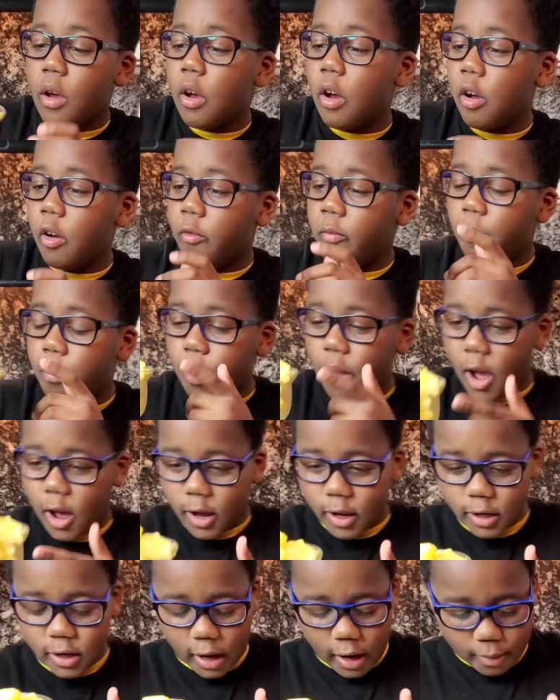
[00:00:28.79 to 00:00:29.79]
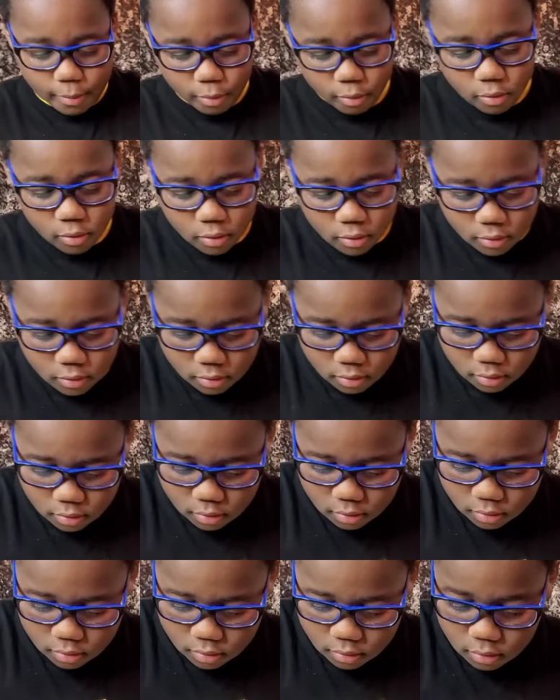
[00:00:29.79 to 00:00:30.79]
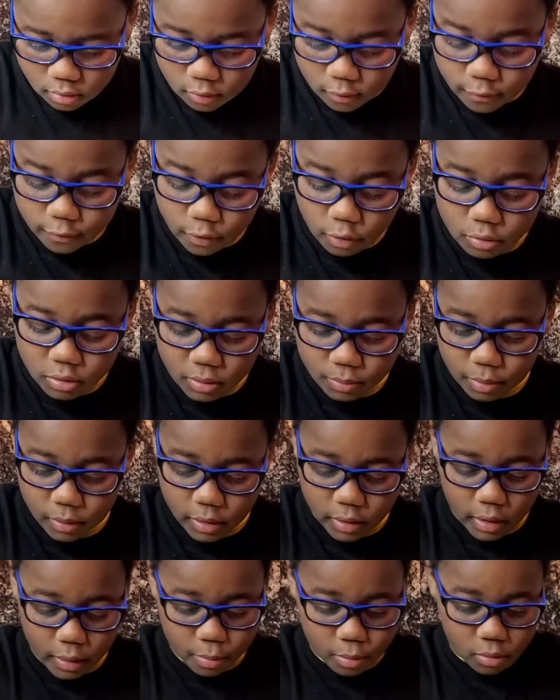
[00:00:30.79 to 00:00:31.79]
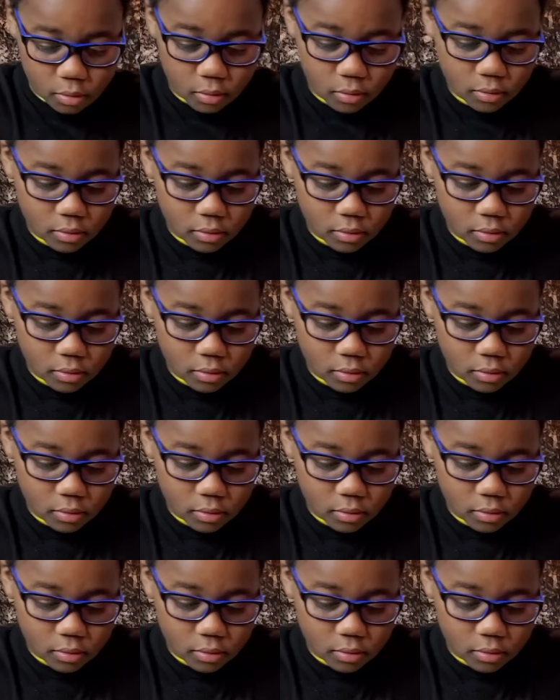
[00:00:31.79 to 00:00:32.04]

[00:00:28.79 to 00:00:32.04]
of pineapple frozen pineapple.